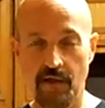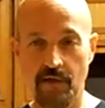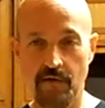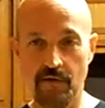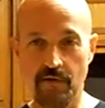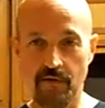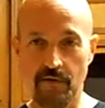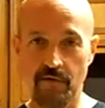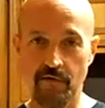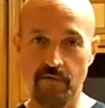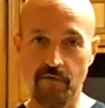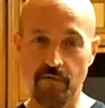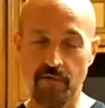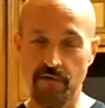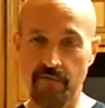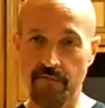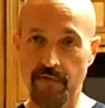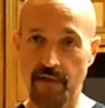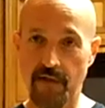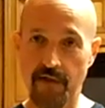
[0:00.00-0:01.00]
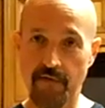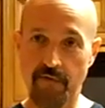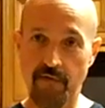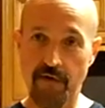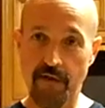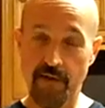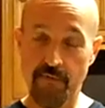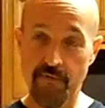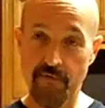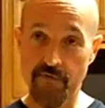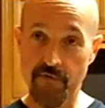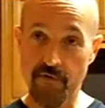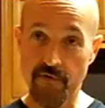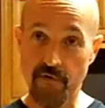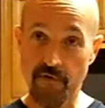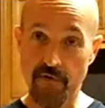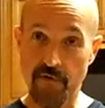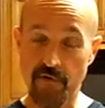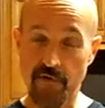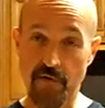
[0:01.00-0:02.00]
So 25 grams of
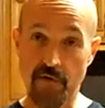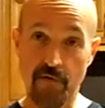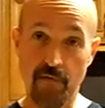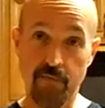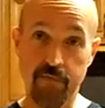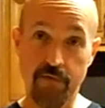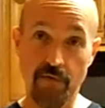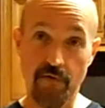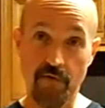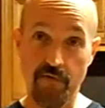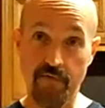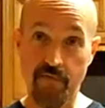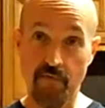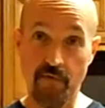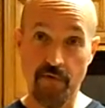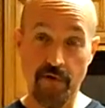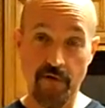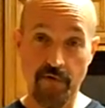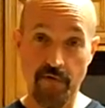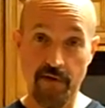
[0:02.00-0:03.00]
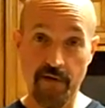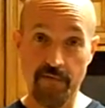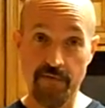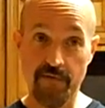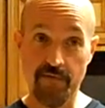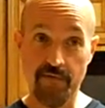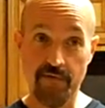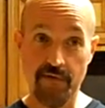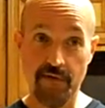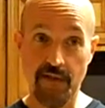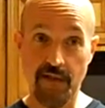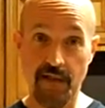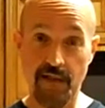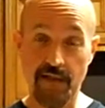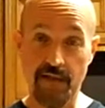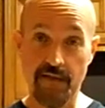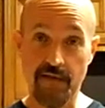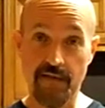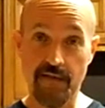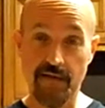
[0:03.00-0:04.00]
sugar per 40 grams of
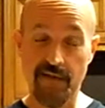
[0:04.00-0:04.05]
dates,